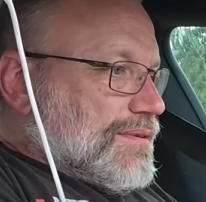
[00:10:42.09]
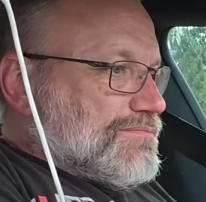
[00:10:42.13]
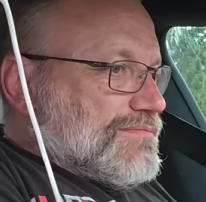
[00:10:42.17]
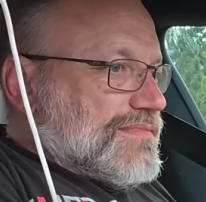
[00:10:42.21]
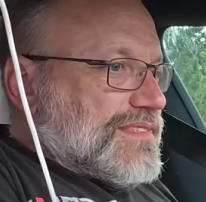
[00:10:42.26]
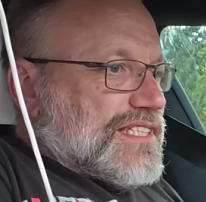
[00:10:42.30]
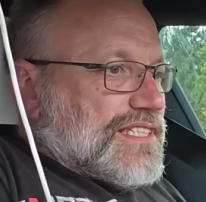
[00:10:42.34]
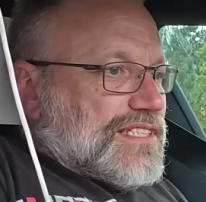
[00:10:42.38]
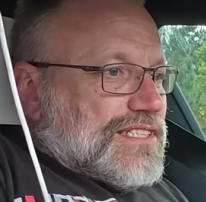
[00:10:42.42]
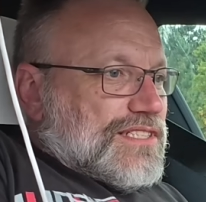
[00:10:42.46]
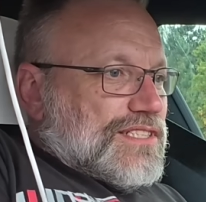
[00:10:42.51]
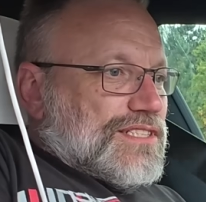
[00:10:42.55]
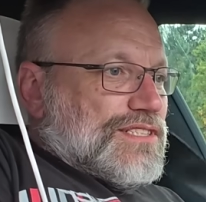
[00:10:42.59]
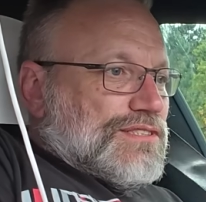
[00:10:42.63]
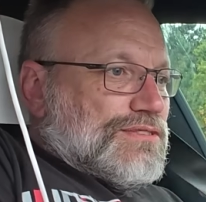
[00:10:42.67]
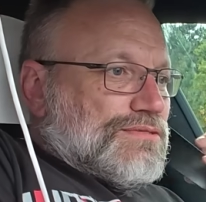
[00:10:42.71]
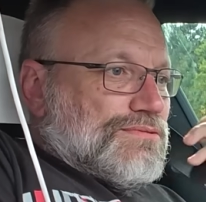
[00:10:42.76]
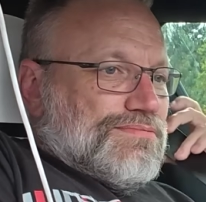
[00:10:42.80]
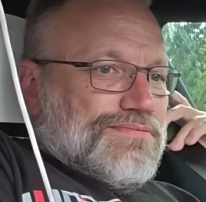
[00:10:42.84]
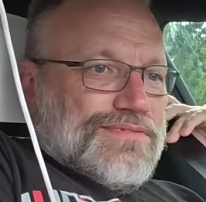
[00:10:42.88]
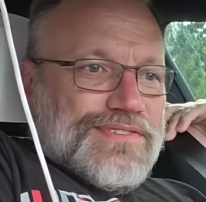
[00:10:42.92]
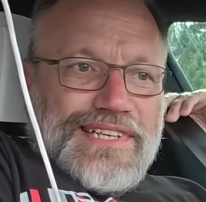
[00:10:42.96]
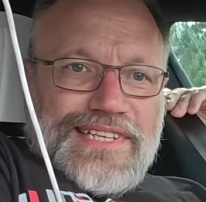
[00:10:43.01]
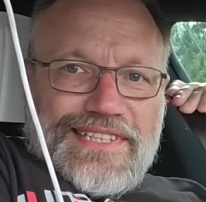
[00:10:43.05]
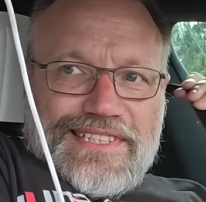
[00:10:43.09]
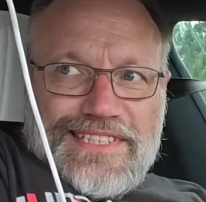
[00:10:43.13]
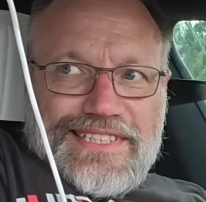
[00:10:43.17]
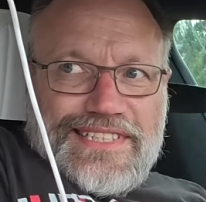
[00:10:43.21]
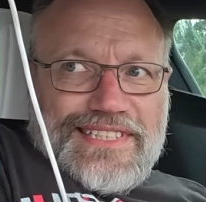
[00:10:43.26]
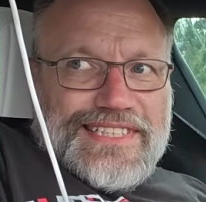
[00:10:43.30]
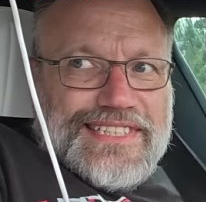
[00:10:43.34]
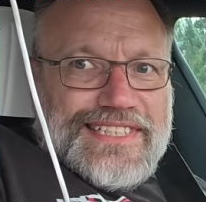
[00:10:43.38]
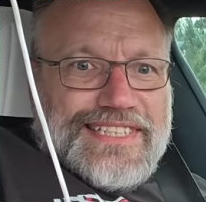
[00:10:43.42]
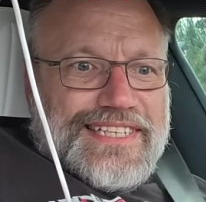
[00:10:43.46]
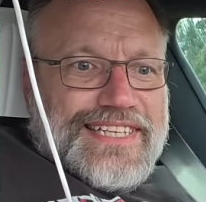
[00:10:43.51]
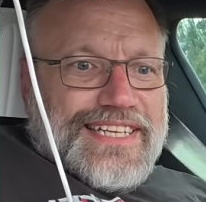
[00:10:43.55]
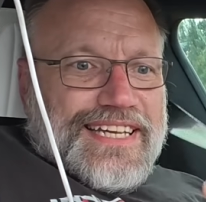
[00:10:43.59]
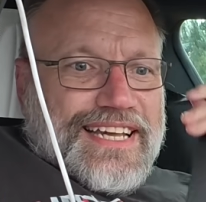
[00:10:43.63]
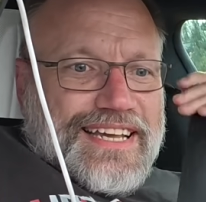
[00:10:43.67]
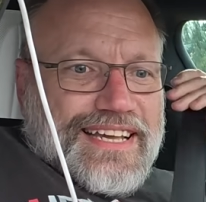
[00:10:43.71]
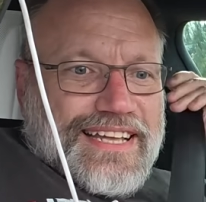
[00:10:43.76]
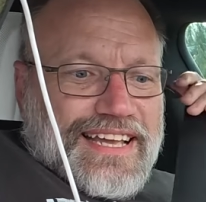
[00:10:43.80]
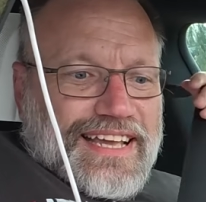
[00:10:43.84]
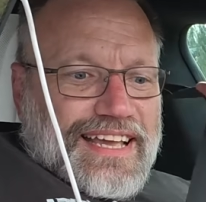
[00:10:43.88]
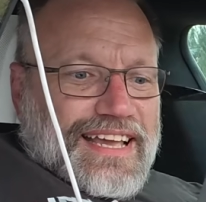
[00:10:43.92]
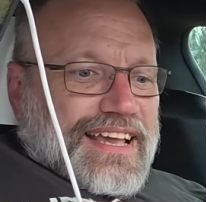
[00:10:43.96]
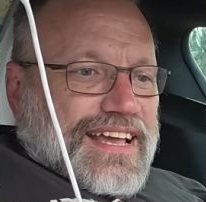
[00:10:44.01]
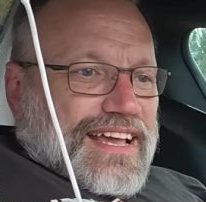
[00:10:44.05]
So we'll get to see
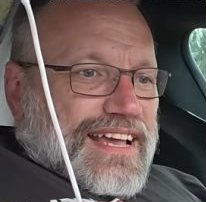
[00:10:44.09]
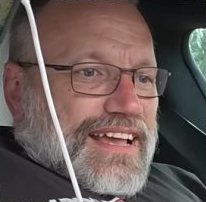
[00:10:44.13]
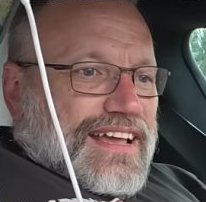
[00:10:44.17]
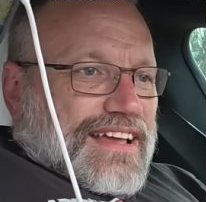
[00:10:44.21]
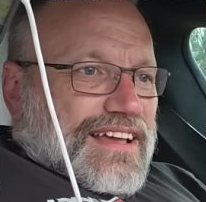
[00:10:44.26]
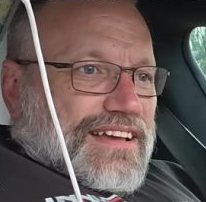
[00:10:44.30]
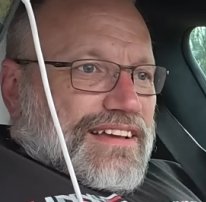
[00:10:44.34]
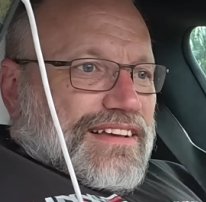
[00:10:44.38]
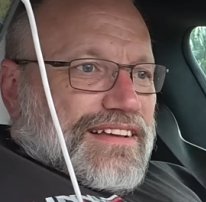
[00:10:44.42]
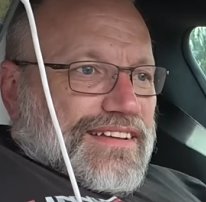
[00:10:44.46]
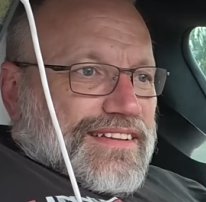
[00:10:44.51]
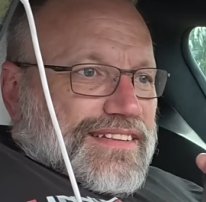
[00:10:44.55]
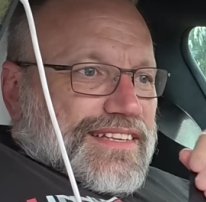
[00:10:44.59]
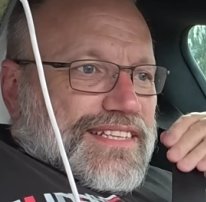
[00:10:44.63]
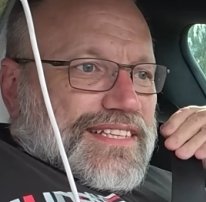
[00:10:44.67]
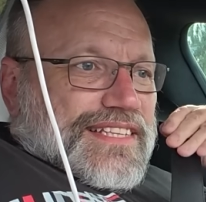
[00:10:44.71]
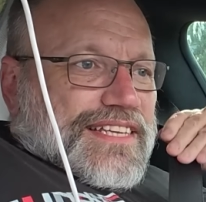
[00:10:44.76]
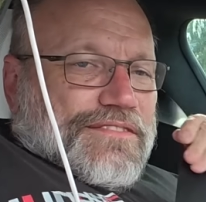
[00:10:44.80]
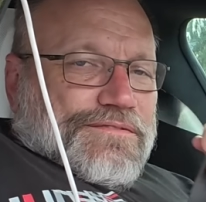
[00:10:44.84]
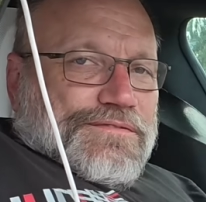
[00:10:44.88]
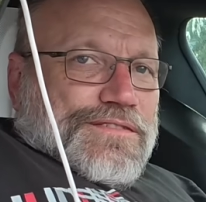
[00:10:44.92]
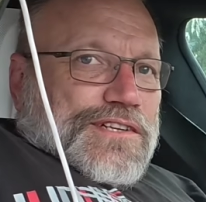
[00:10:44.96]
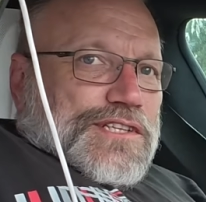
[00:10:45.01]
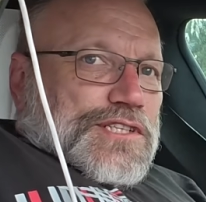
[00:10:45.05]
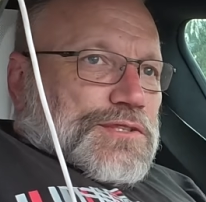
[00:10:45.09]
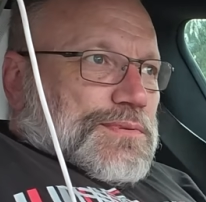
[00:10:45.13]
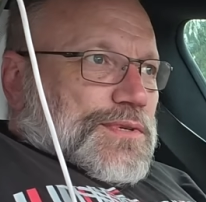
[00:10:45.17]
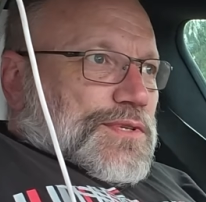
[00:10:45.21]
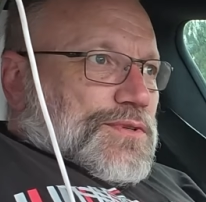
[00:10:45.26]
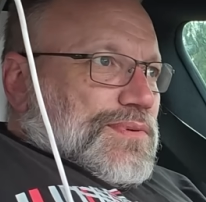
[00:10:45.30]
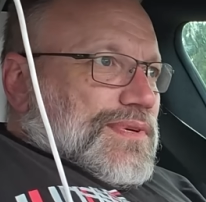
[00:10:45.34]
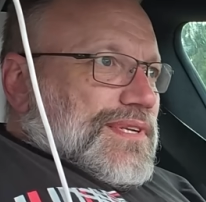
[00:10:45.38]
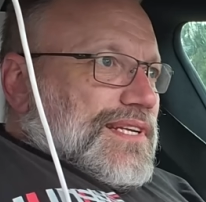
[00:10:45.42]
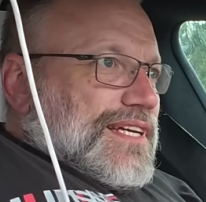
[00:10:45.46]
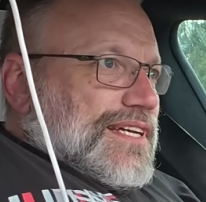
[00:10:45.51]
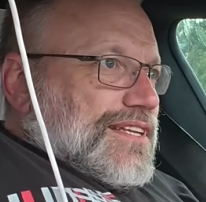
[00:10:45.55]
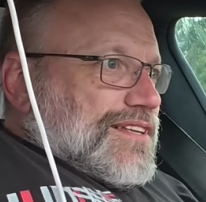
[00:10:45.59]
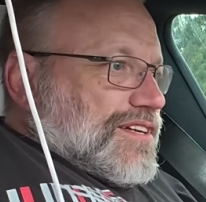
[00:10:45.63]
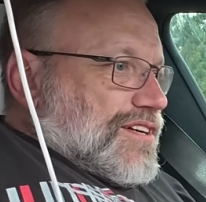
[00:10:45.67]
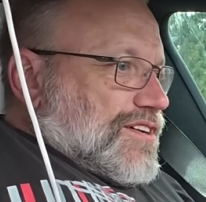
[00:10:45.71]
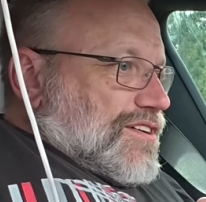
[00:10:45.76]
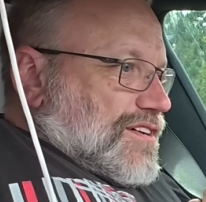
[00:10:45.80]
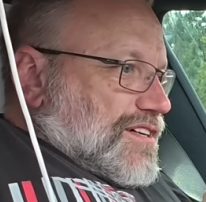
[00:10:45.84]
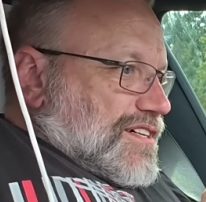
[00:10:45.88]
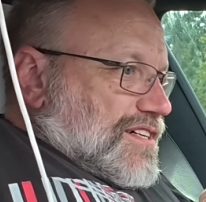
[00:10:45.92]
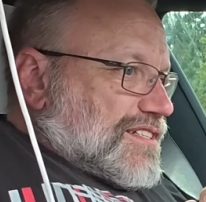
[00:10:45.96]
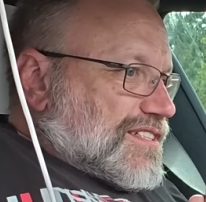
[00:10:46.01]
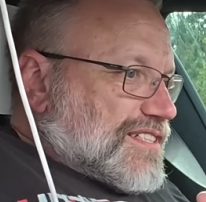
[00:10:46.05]
the difference between the other
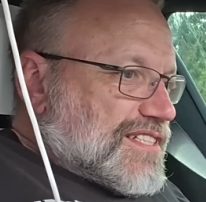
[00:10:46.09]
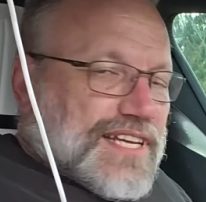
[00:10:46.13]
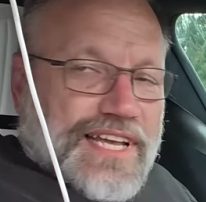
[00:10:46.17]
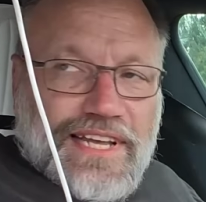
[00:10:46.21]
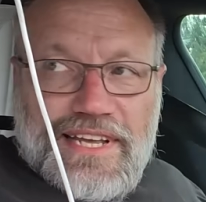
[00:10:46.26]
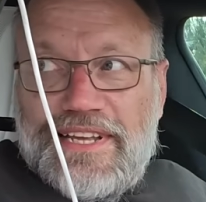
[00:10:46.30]
cars.